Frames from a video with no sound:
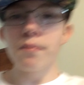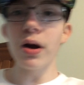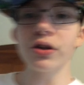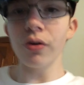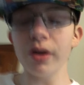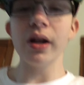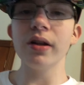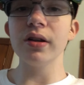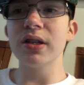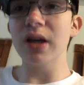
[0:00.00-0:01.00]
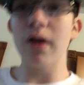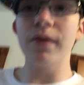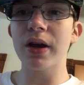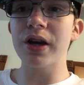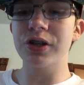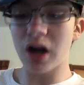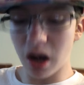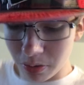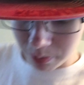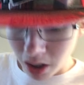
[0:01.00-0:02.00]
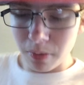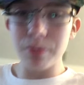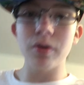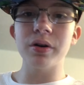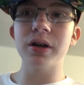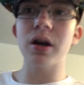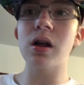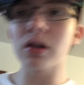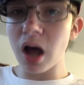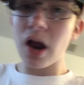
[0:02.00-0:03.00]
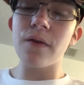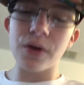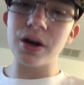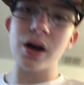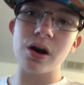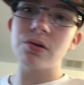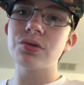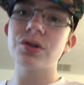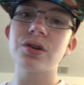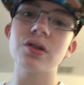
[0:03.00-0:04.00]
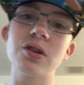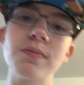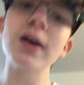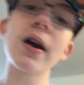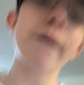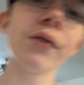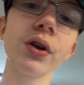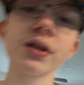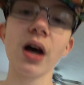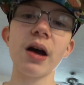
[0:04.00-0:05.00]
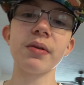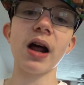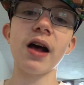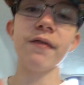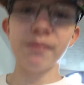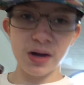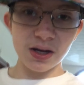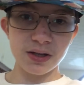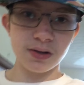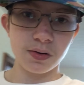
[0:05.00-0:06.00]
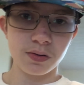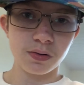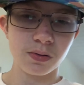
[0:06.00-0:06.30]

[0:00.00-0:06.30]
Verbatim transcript: But during summer vacation, I'm going to be uploading a lot of videos to make up for the time that I've missed.